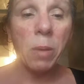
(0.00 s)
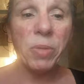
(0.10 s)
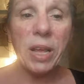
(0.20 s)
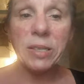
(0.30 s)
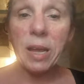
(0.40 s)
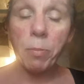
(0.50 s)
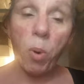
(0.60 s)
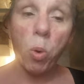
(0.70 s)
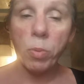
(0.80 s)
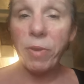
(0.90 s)
Things like
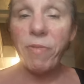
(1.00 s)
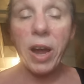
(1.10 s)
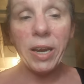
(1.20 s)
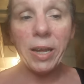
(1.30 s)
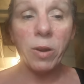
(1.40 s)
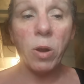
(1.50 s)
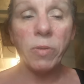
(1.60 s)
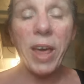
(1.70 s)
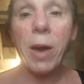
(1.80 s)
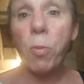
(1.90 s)
pore refining and all
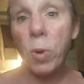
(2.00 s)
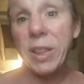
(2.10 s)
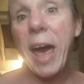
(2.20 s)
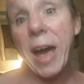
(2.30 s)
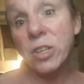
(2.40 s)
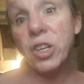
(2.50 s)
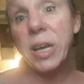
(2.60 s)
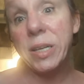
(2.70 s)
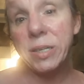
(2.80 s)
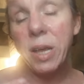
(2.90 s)
of that. What that
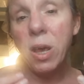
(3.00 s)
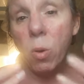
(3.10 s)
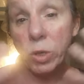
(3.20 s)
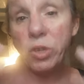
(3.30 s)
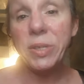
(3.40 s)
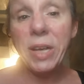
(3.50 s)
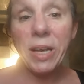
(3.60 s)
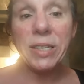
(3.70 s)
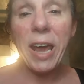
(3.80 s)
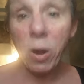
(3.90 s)
actually is, what you
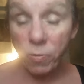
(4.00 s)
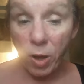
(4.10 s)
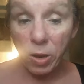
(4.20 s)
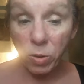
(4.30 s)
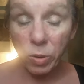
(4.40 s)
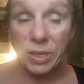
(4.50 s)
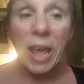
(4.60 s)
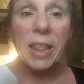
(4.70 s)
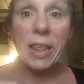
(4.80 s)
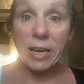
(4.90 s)
see is hair follicles.
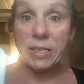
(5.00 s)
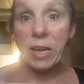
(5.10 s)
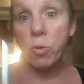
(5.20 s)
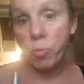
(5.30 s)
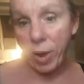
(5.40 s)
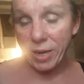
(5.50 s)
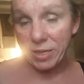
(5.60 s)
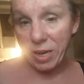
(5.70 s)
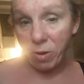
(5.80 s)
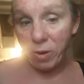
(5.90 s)
That is
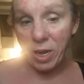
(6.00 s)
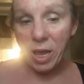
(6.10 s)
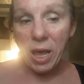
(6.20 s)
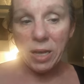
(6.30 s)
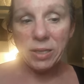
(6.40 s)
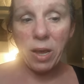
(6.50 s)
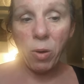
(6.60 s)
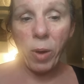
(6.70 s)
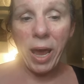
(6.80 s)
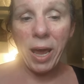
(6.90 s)
hereditary.
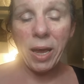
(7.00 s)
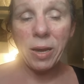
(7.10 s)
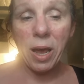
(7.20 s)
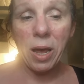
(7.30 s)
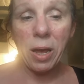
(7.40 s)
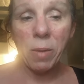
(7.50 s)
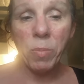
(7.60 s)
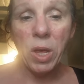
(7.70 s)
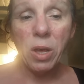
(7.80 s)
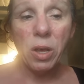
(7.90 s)
So, and
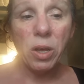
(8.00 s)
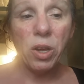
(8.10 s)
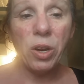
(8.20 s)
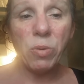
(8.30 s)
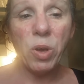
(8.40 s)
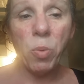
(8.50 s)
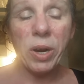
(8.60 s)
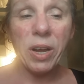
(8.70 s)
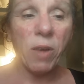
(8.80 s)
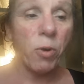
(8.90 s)
you know, you
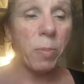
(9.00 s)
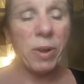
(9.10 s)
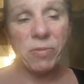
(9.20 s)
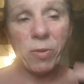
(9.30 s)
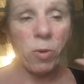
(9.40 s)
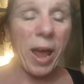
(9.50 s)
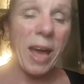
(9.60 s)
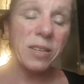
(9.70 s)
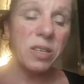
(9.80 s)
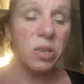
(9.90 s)
want to cover up leftover
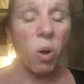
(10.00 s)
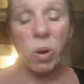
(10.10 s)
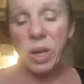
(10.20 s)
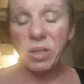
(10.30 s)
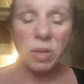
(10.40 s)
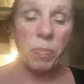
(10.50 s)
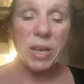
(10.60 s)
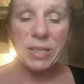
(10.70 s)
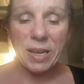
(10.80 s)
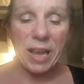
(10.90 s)
acne scarring the
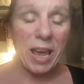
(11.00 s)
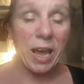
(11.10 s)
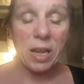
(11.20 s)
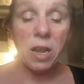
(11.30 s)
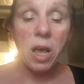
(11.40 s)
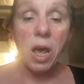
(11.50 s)
best it can.